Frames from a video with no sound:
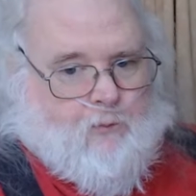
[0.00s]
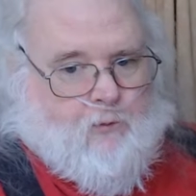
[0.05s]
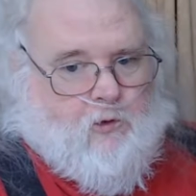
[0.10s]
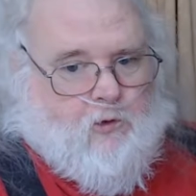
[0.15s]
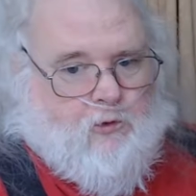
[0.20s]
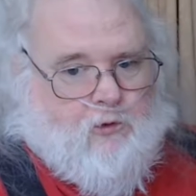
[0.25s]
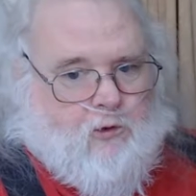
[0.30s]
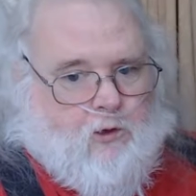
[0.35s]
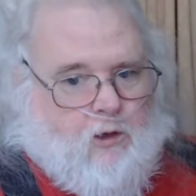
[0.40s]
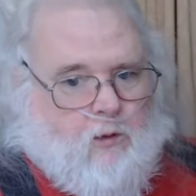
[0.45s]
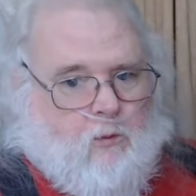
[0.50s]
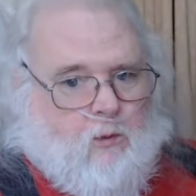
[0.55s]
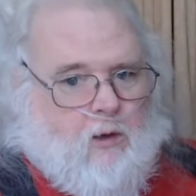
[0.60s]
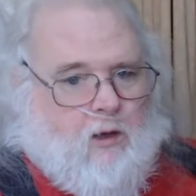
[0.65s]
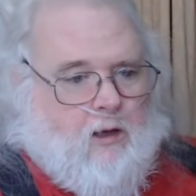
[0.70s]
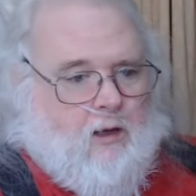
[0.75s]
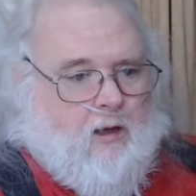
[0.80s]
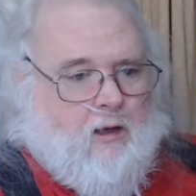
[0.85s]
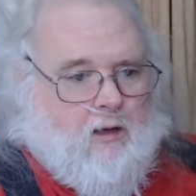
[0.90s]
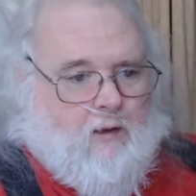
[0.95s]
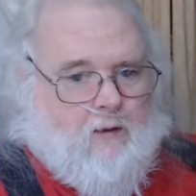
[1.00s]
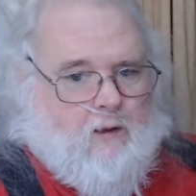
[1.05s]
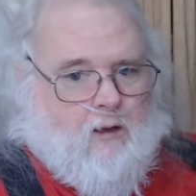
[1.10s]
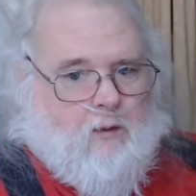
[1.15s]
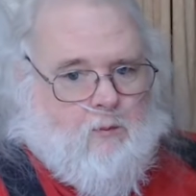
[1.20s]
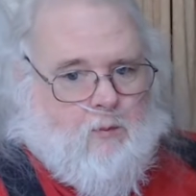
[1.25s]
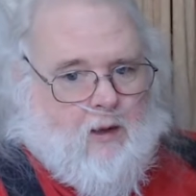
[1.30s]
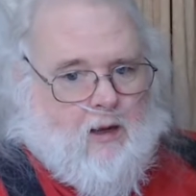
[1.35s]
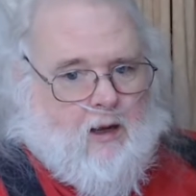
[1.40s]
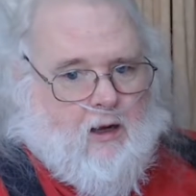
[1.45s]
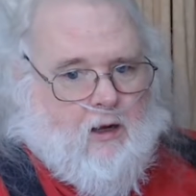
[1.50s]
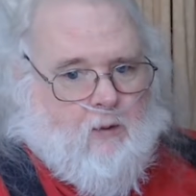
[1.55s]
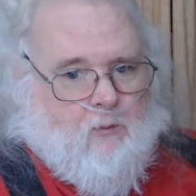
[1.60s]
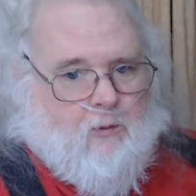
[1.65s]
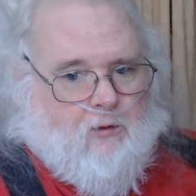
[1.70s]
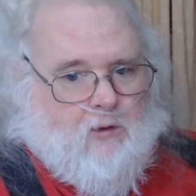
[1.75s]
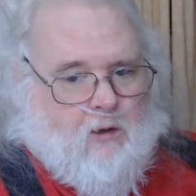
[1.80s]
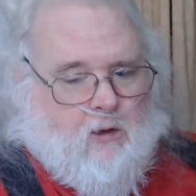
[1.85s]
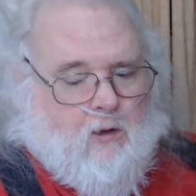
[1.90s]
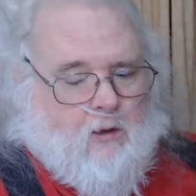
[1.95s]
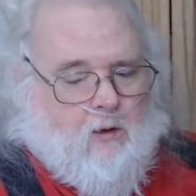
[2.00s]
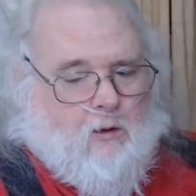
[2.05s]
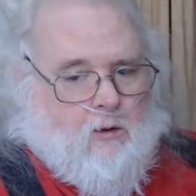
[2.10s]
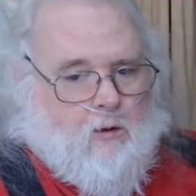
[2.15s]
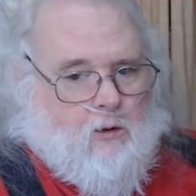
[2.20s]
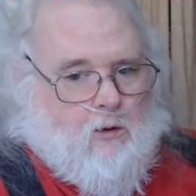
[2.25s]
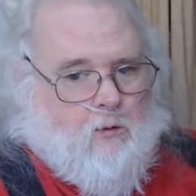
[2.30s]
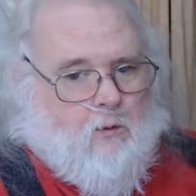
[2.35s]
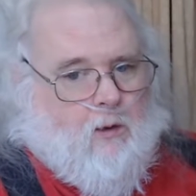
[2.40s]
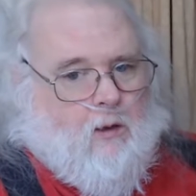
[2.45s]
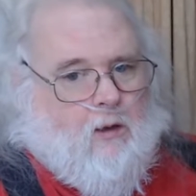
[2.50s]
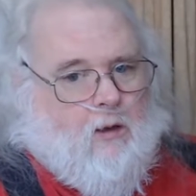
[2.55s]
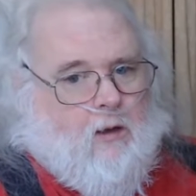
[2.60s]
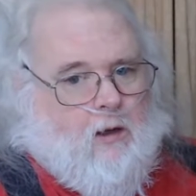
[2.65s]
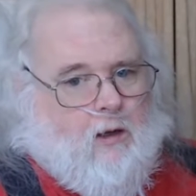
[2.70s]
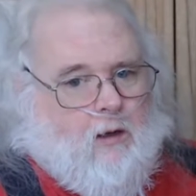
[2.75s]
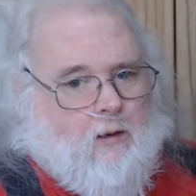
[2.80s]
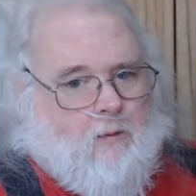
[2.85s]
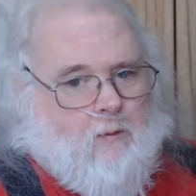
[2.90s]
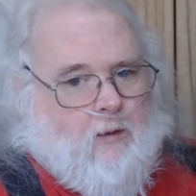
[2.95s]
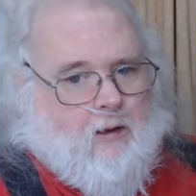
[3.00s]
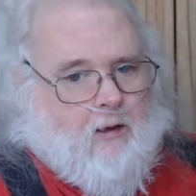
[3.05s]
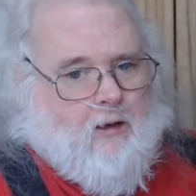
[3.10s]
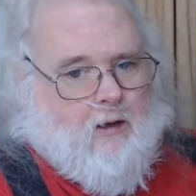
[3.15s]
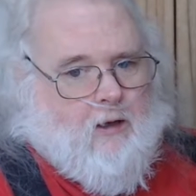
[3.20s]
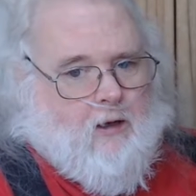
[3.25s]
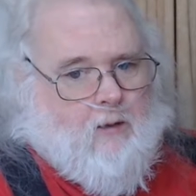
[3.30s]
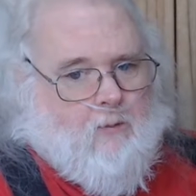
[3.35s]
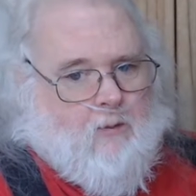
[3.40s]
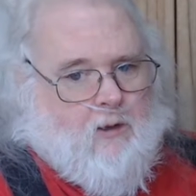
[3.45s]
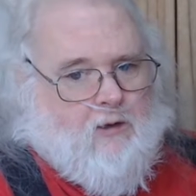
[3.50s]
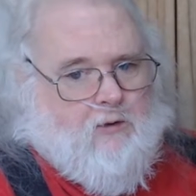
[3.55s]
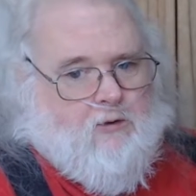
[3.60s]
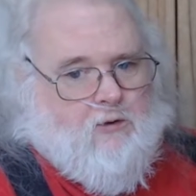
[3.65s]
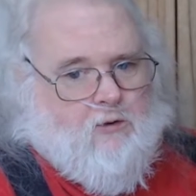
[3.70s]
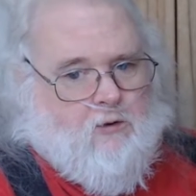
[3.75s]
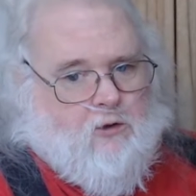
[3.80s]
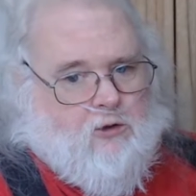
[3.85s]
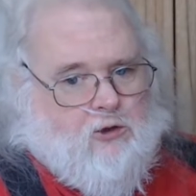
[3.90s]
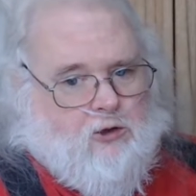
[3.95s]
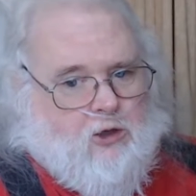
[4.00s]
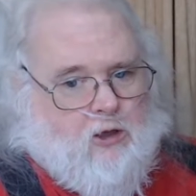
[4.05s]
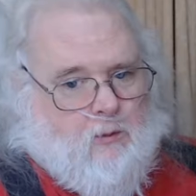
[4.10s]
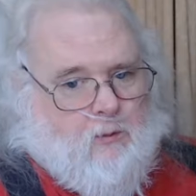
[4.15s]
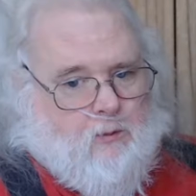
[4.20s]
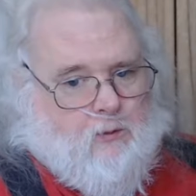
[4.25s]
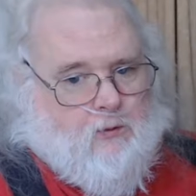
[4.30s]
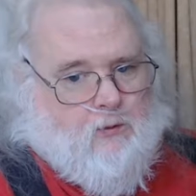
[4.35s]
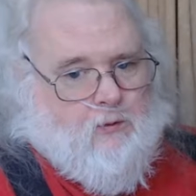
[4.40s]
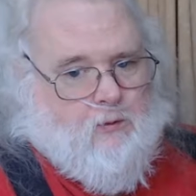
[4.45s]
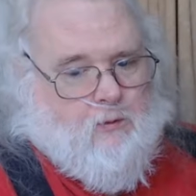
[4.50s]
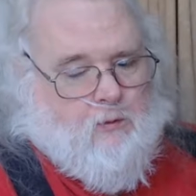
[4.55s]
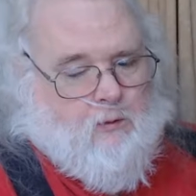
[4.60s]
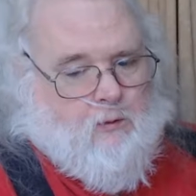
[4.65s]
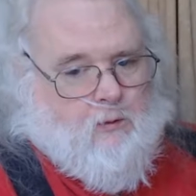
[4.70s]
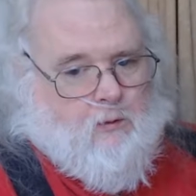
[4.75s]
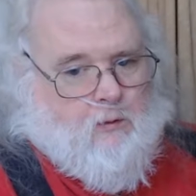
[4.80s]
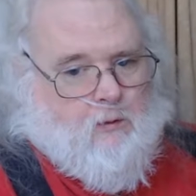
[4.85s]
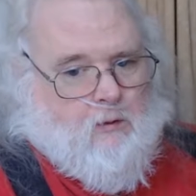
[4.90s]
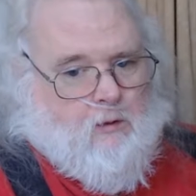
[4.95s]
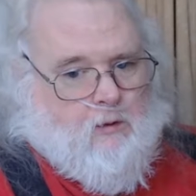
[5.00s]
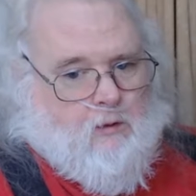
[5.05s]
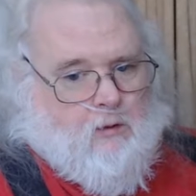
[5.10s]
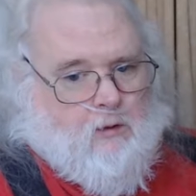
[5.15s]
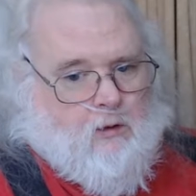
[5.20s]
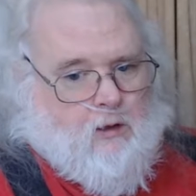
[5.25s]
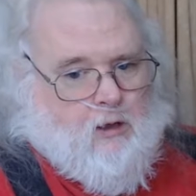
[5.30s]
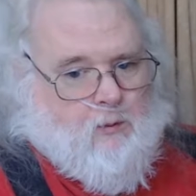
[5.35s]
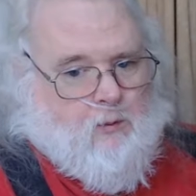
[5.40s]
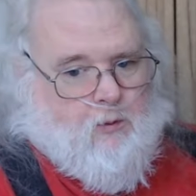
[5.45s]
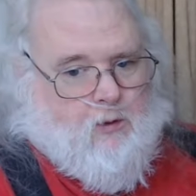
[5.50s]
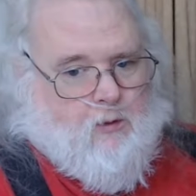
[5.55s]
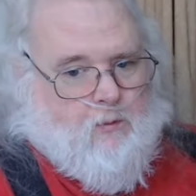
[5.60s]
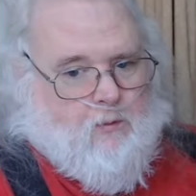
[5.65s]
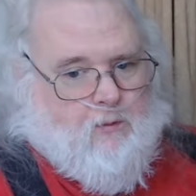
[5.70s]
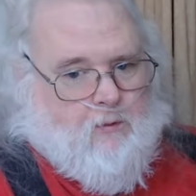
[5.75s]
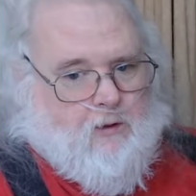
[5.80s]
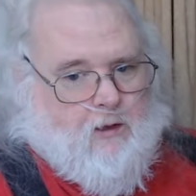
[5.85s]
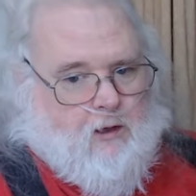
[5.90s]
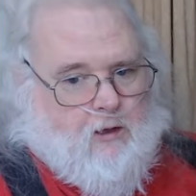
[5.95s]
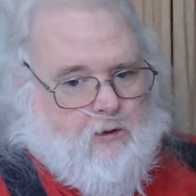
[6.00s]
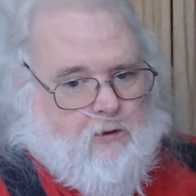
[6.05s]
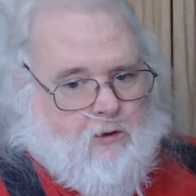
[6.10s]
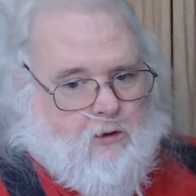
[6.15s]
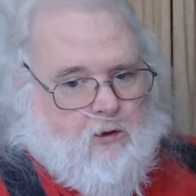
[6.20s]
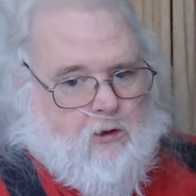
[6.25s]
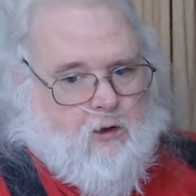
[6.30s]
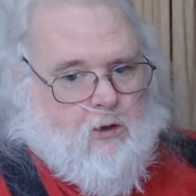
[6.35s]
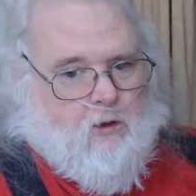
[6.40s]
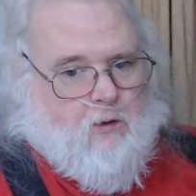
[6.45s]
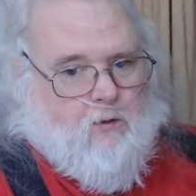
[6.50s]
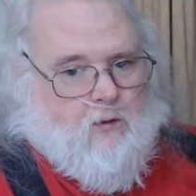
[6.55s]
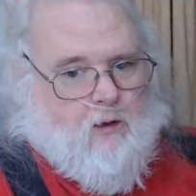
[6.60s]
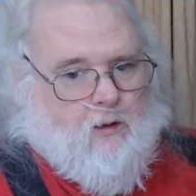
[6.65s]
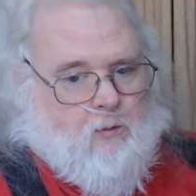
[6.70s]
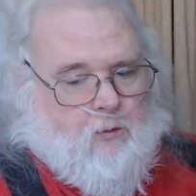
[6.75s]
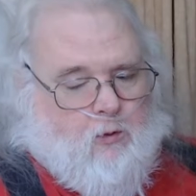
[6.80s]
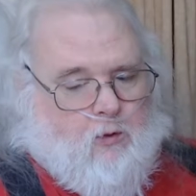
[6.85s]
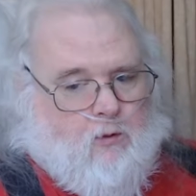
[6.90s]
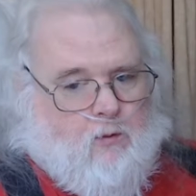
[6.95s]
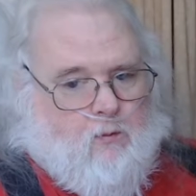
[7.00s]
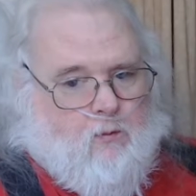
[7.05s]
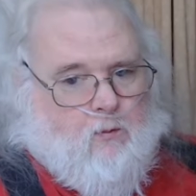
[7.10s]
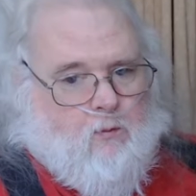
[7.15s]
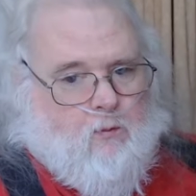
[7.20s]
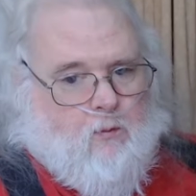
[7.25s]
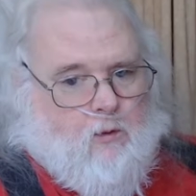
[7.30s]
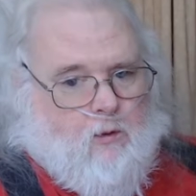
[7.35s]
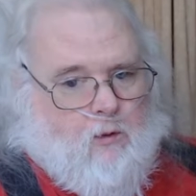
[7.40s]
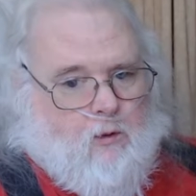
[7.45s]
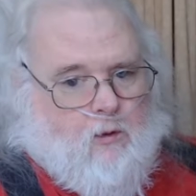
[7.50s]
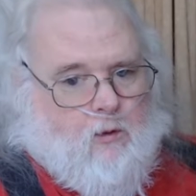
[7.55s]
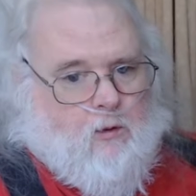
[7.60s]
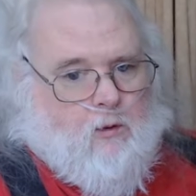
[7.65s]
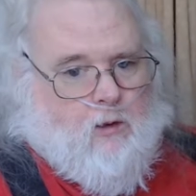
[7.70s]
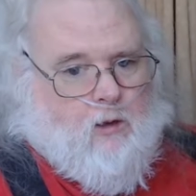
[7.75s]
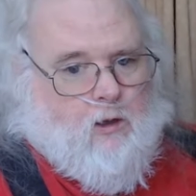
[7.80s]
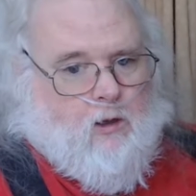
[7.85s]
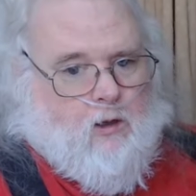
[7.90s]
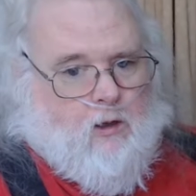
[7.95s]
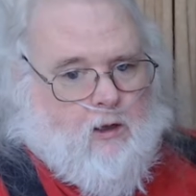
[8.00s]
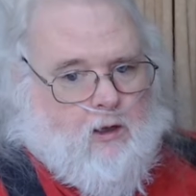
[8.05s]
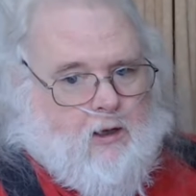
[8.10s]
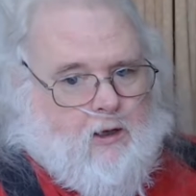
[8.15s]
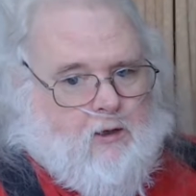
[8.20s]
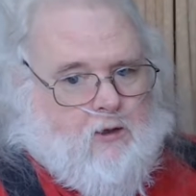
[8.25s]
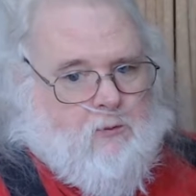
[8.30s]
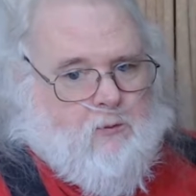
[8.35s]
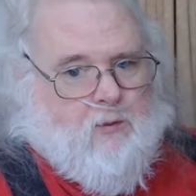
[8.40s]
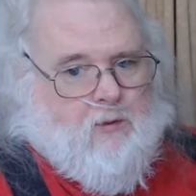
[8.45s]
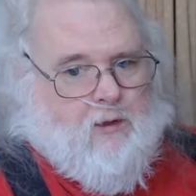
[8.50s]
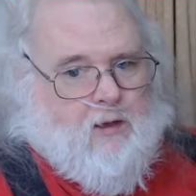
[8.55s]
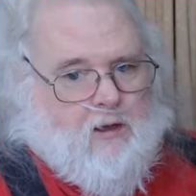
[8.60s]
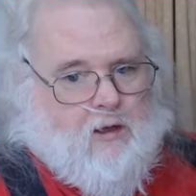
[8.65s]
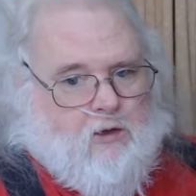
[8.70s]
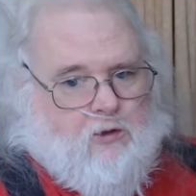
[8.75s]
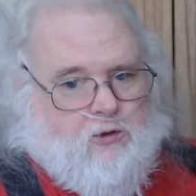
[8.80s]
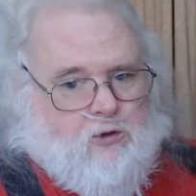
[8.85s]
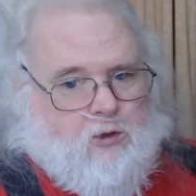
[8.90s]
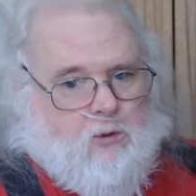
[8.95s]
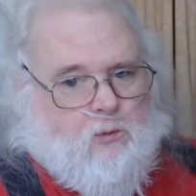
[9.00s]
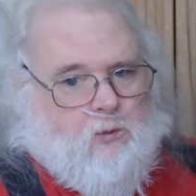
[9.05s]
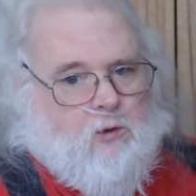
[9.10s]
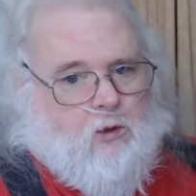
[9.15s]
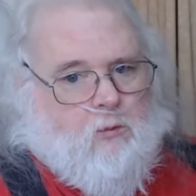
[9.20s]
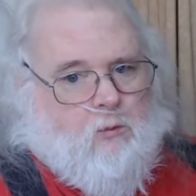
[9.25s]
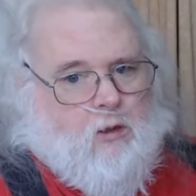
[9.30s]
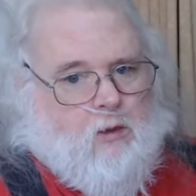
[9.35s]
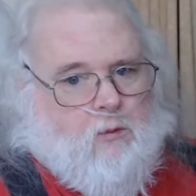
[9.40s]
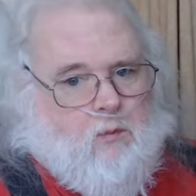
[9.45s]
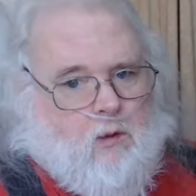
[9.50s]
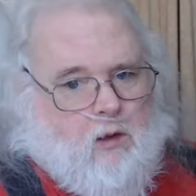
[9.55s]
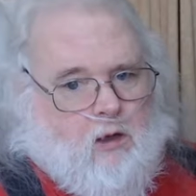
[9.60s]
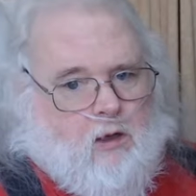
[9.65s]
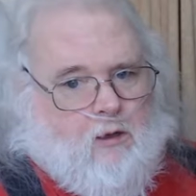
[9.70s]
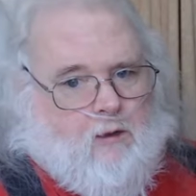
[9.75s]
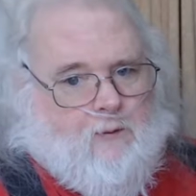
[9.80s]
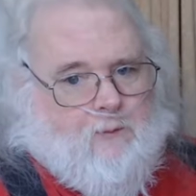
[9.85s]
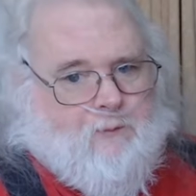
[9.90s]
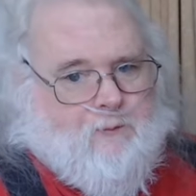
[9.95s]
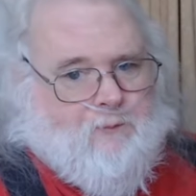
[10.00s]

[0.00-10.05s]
Just like when I had that bag of, oh, well, I might not have mentioned the chips. A couple of days ago, they put Lay's potato chips on my plate.